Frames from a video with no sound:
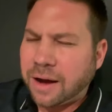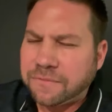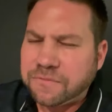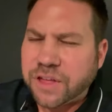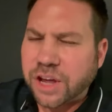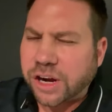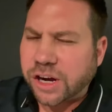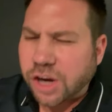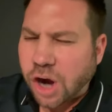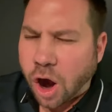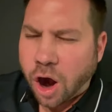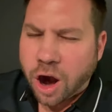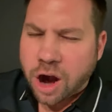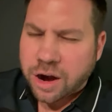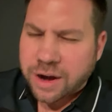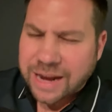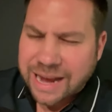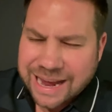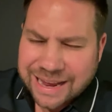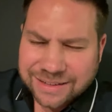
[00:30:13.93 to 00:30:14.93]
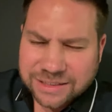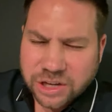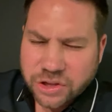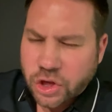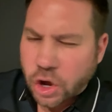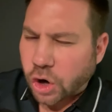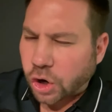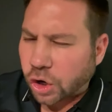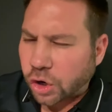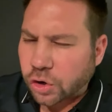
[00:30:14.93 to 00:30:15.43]
of the guard
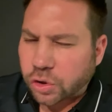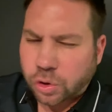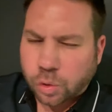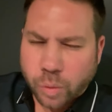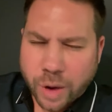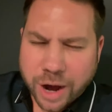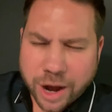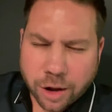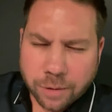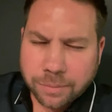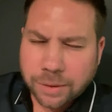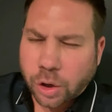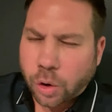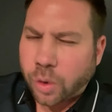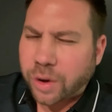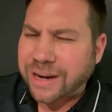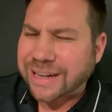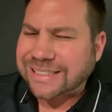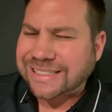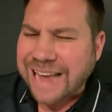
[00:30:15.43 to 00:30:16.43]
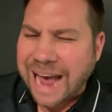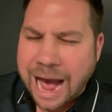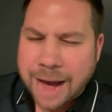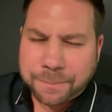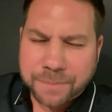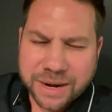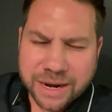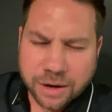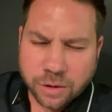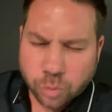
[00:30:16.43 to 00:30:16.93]
into the earth realm. Lord, it's
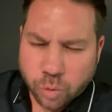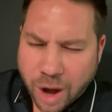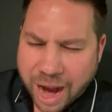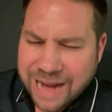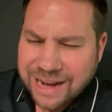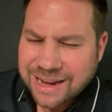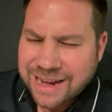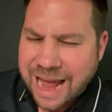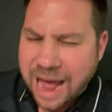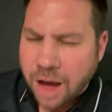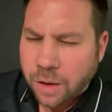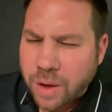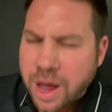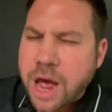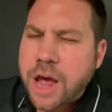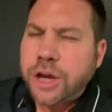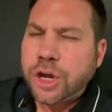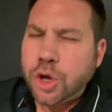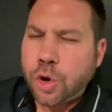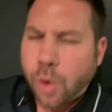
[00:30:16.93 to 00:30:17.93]
happening right now.